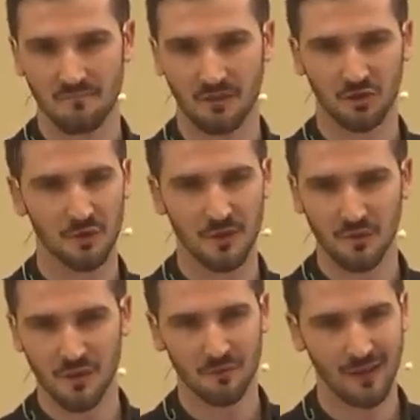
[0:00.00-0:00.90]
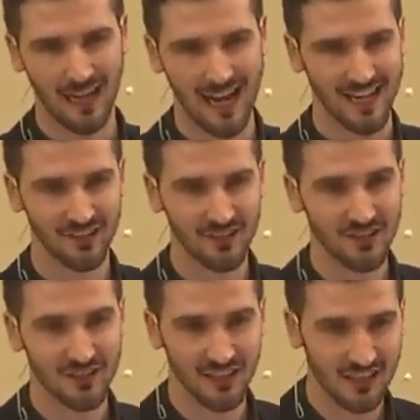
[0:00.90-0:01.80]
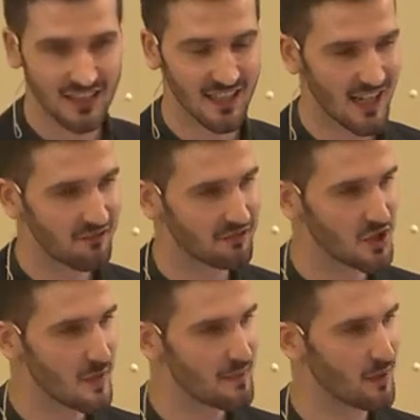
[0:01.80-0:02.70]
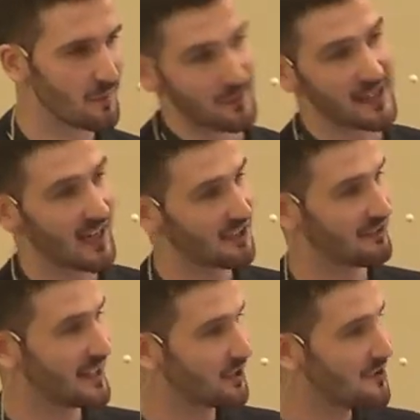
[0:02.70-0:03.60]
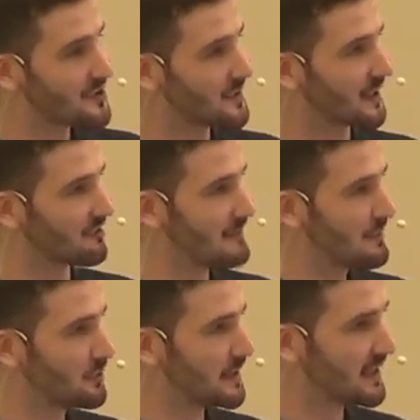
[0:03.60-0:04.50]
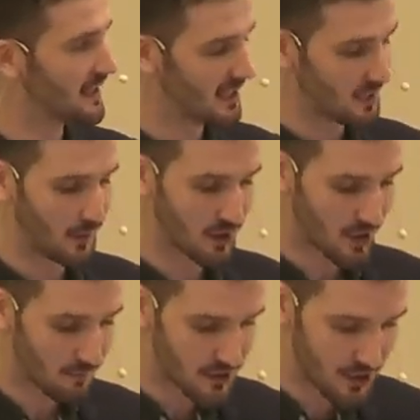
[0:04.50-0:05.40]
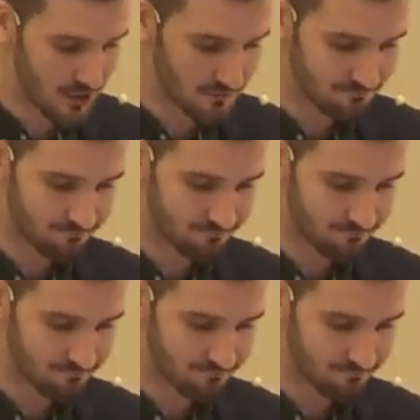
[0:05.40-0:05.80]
Of course, we don't make idols in this life, do we? But we can have heroes. We can have people we look up to.